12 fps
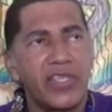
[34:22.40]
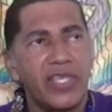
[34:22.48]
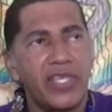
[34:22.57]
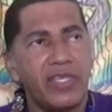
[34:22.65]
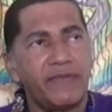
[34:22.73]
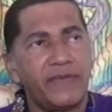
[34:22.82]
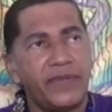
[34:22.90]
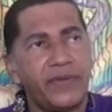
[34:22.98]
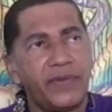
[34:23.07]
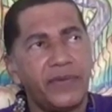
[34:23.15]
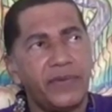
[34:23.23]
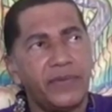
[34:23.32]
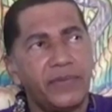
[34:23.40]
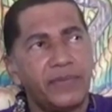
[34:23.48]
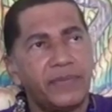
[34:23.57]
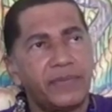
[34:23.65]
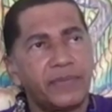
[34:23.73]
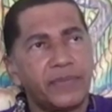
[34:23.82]
if you
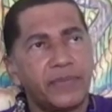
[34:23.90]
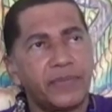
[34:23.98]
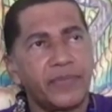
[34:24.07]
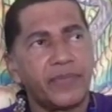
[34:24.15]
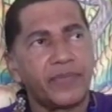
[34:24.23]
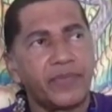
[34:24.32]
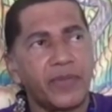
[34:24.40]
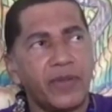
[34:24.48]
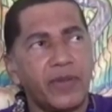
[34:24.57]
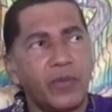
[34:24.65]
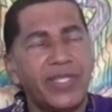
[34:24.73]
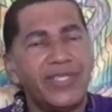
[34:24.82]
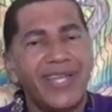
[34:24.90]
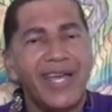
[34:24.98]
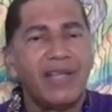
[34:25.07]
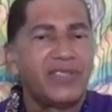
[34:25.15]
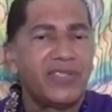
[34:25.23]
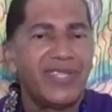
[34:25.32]
went
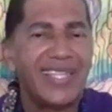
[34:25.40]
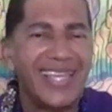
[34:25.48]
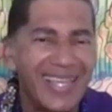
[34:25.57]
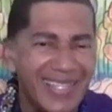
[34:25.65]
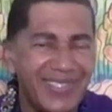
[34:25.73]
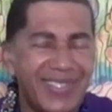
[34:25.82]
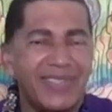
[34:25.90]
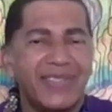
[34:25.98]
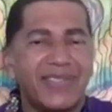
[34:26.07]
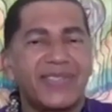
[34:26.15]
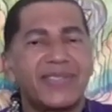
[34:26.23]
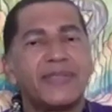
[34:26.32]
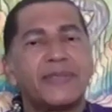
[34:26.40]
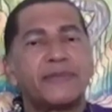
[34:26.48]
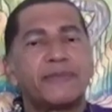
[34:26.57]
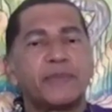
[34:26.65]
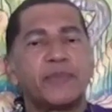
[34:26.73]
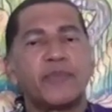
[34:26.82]
down to the essence,
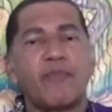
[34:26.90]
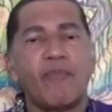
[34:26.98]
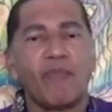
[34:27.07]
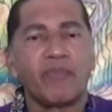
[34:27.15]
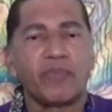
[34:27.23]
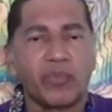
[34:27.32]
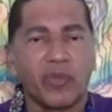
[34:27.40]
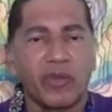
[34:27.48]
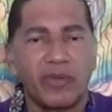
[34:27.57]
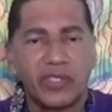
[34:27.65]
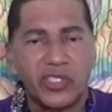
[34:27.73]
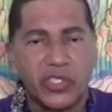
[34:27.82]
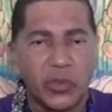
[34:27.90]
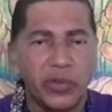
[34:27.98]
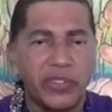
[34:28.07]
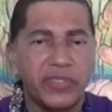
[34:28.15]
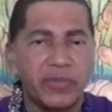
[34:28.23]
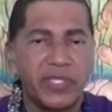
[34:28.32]
the
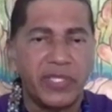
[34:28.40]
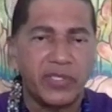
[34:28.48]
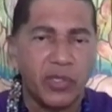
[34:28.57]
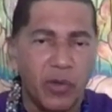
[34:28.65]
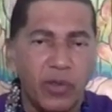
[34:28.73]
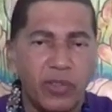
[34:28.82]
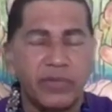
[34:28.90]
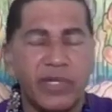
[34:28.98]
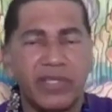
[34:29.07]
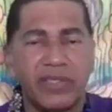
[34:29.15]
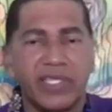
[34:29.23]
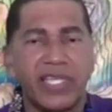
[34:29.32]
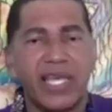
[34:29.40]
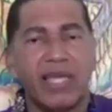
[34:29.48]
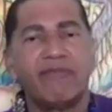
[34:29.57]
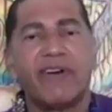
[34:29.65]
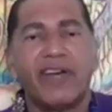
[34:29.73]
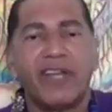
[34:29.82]
stories being told around the
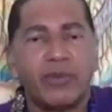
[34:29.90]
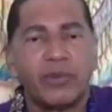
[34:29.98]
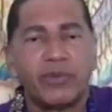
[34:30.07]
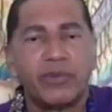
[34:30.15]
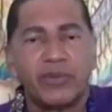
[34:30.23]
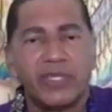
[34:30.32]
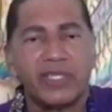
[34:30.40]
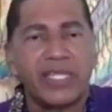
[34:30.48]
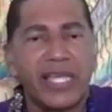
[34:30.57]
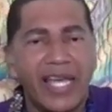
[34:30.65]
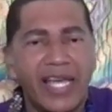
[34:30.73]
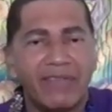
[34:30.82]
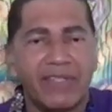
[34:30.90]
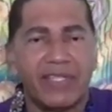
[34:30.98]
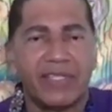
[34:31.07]
campfire would really have